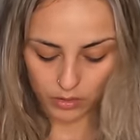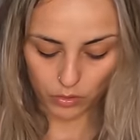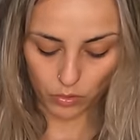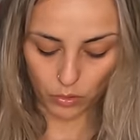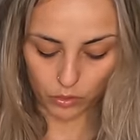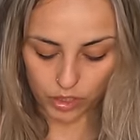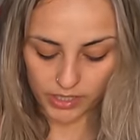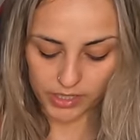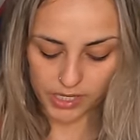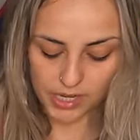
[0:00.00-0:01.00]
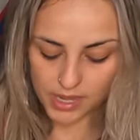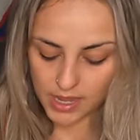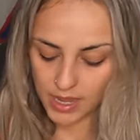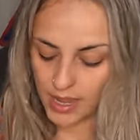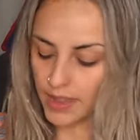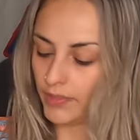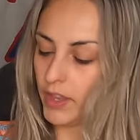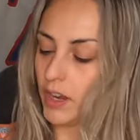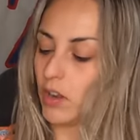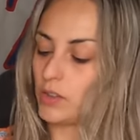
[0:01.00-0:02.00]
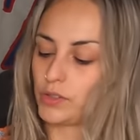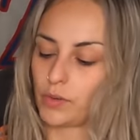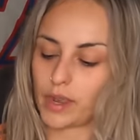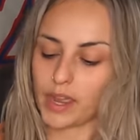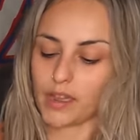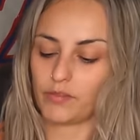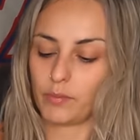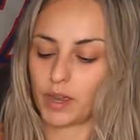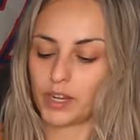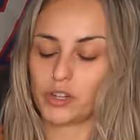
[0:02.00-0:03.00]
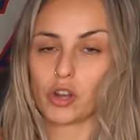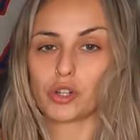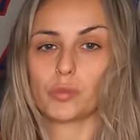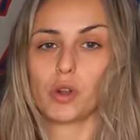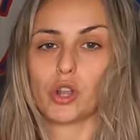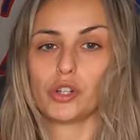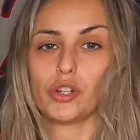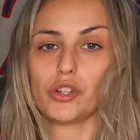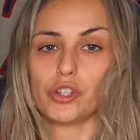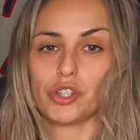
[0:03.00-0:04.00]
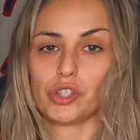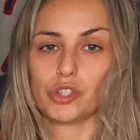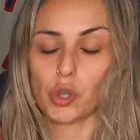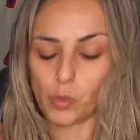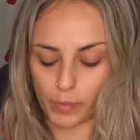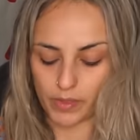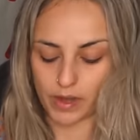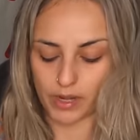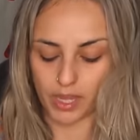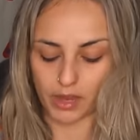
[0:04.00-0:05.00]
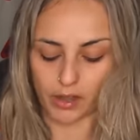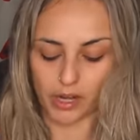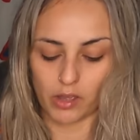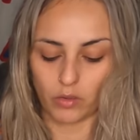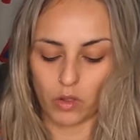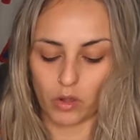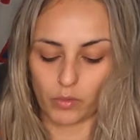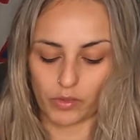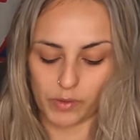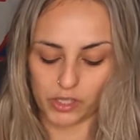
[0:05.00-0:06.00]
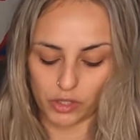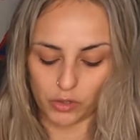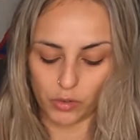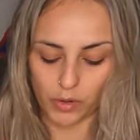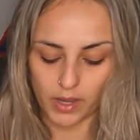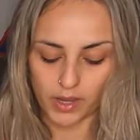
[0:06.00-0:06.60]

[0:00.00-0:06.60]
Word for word: Good old trusty and then I also have my Dr. Bronner's soap that I carry along with me too.